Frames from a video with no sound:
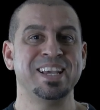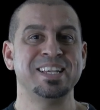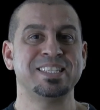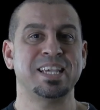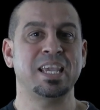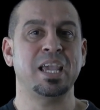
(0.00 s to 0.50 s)

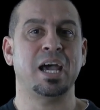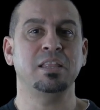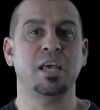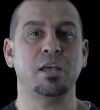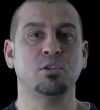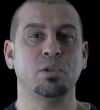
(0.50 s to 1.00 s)
Sei
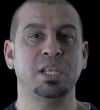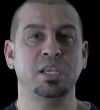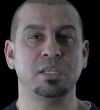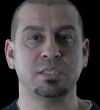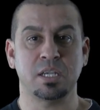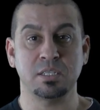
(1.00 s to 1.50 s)
andato
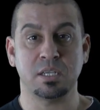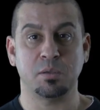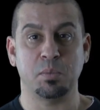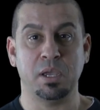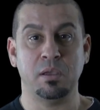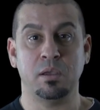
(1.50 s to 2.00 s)
lì senza di
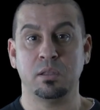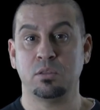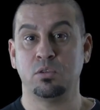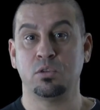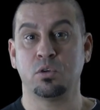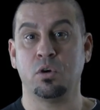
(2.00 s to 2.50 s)
me?
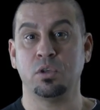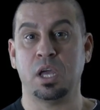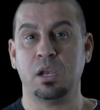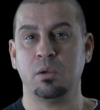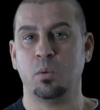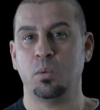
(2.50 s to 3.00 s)
Did you go
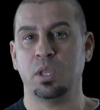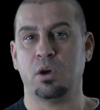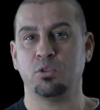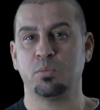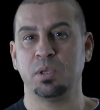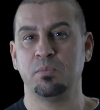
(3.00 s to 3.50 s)
there
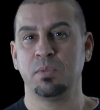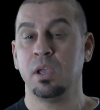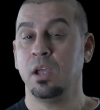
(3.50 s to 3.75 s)
without me?